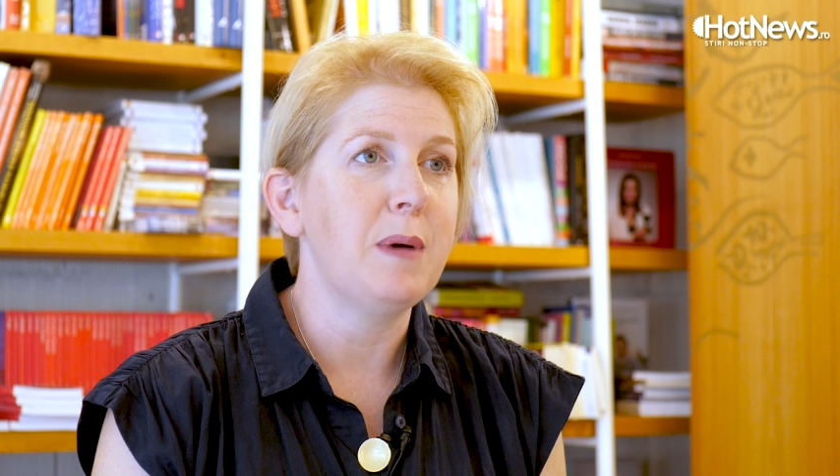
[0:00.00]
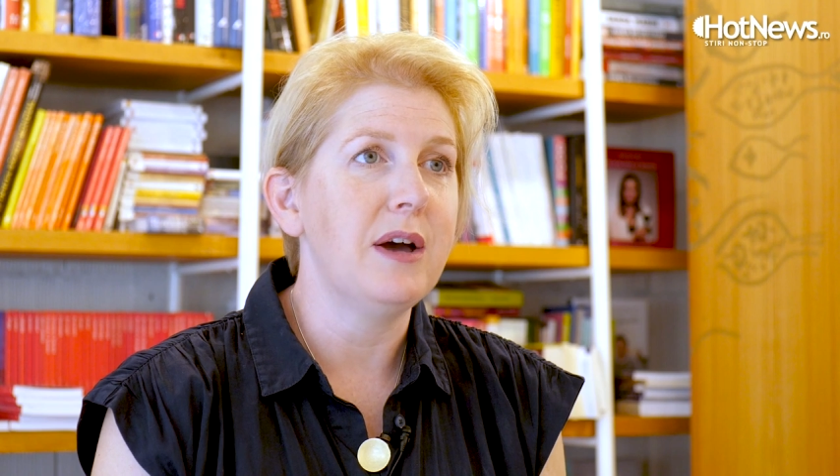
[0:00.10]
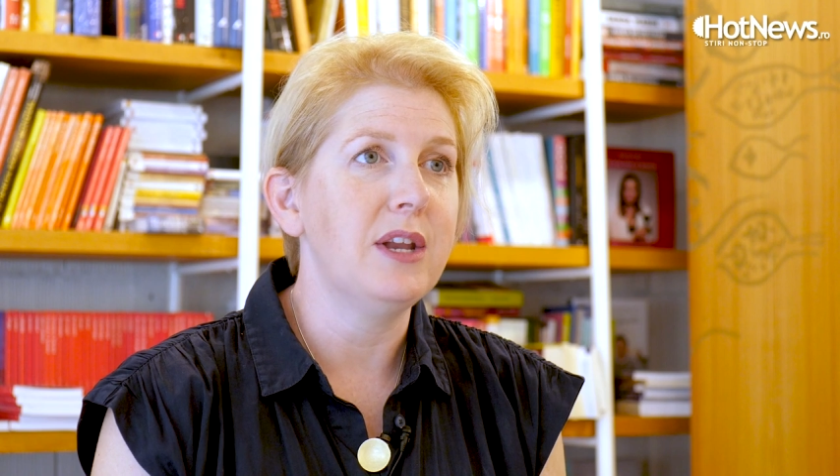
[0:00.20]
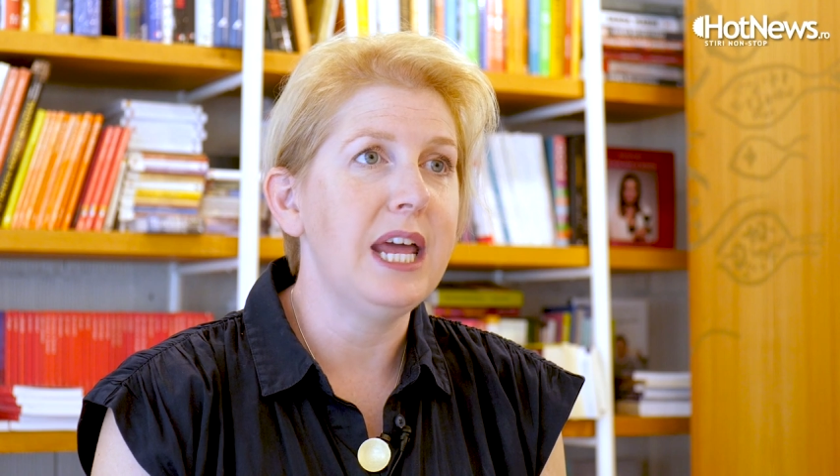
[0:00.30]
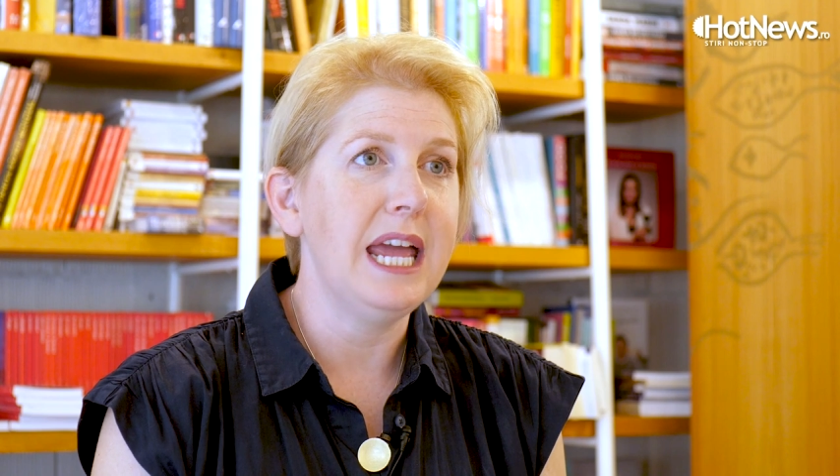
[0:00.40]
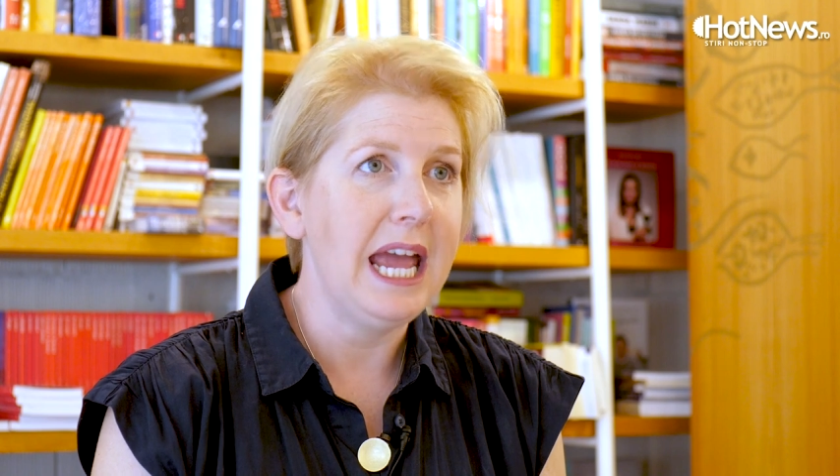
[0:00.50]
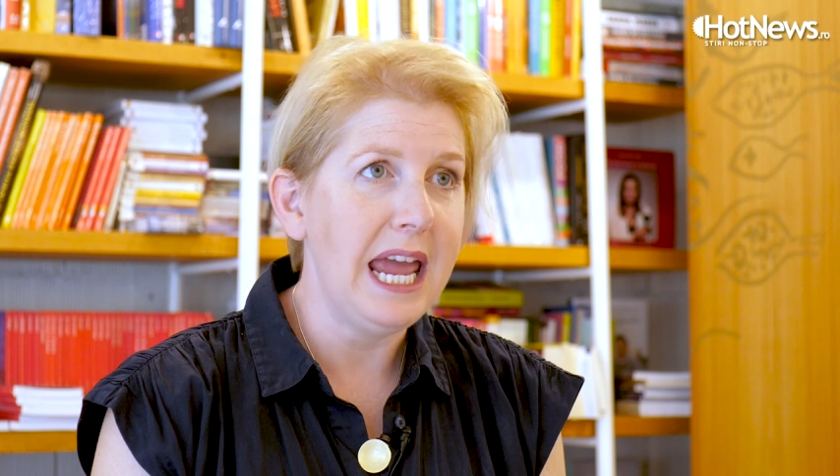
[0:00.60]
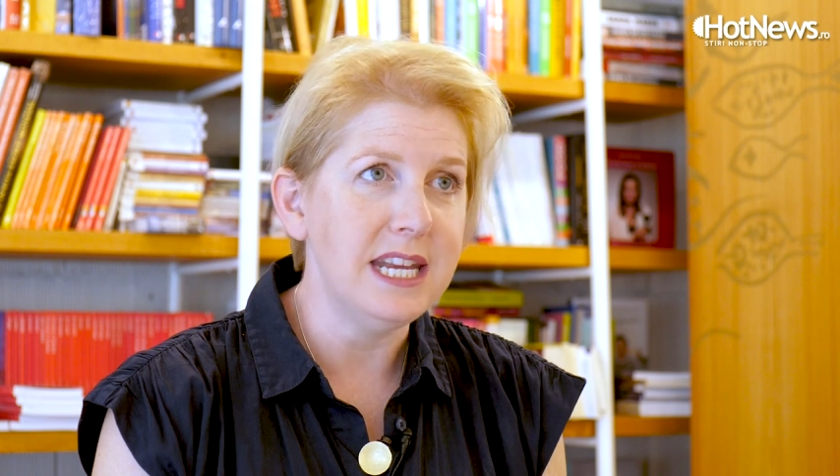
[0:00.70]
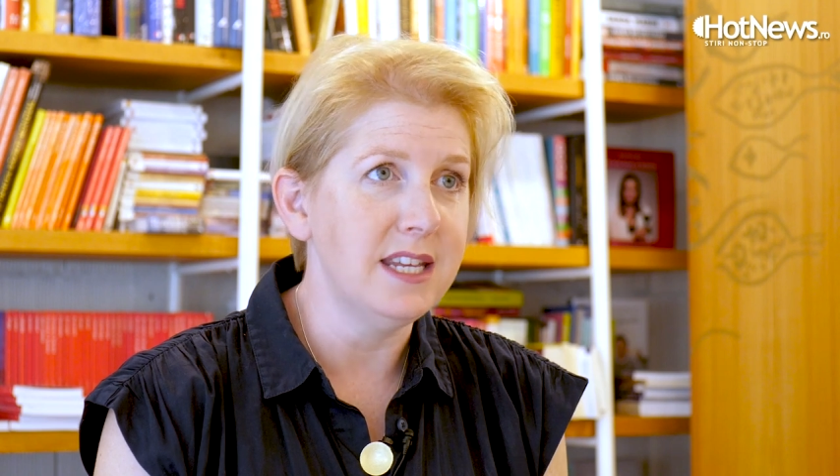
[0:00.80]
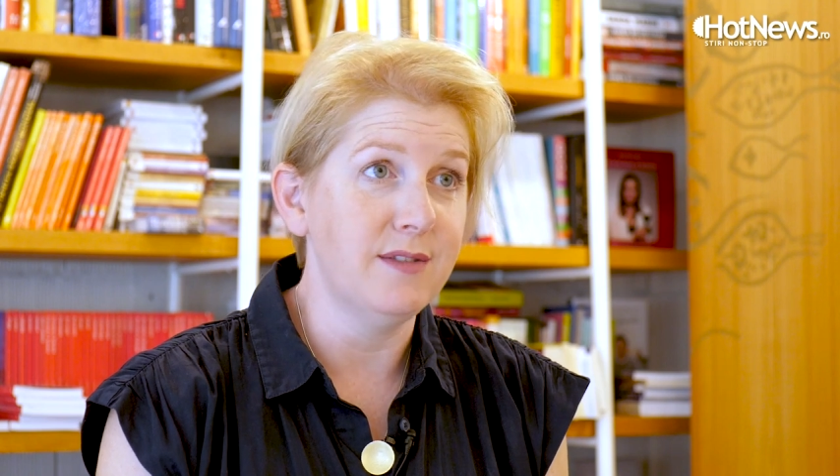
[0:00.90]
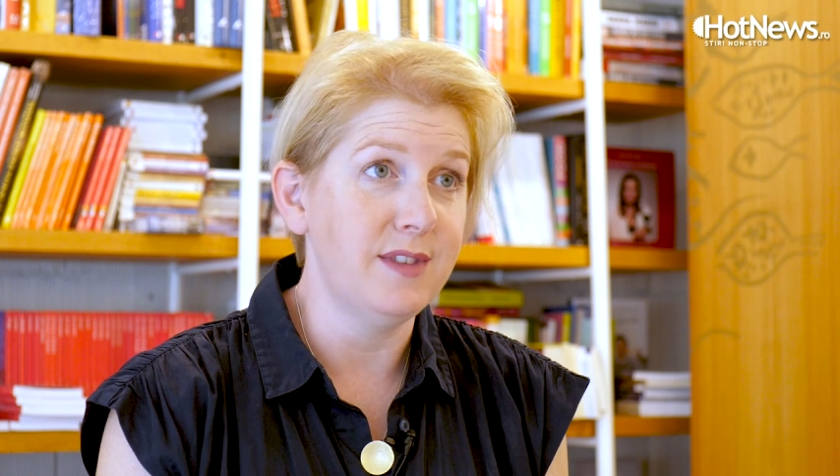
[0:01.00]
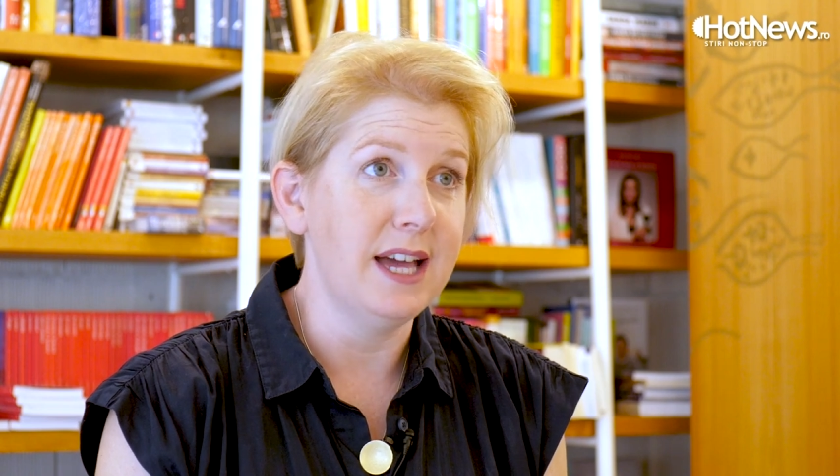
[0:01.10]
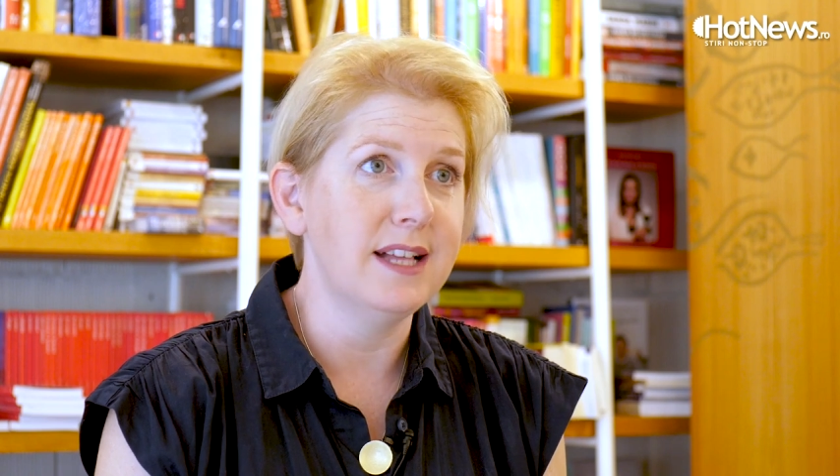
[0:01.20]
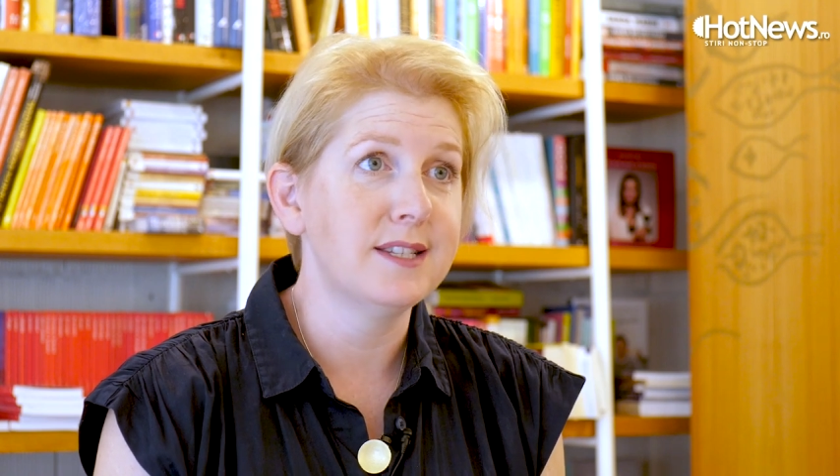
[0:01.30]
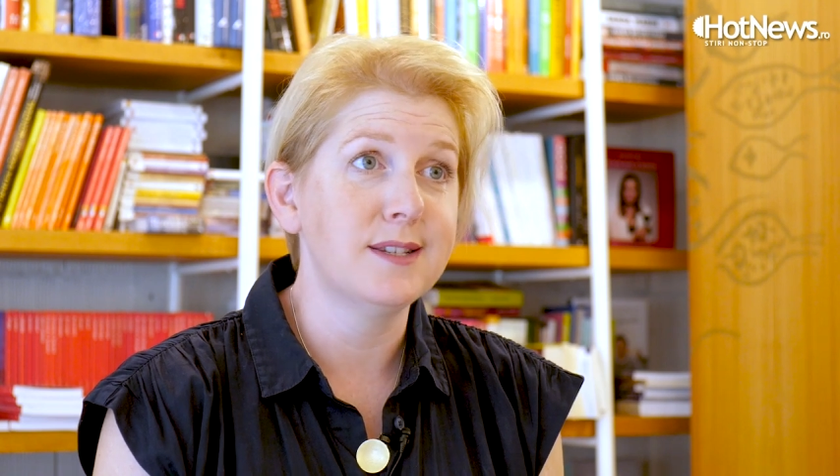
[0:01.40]
about any of
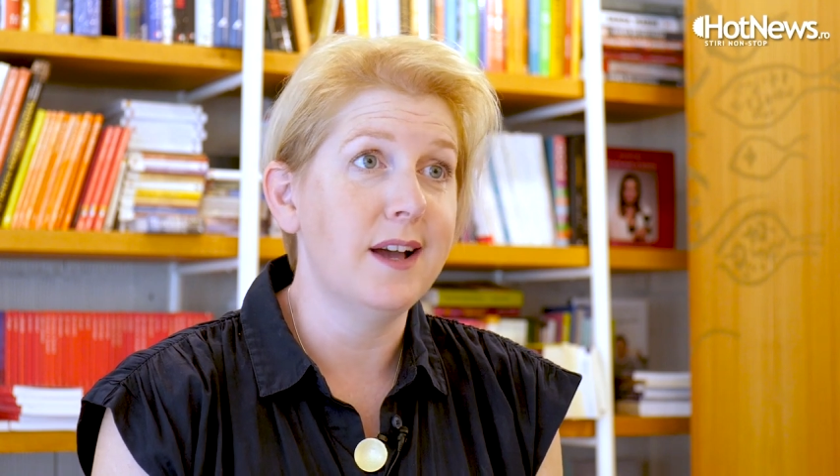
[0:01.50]
that.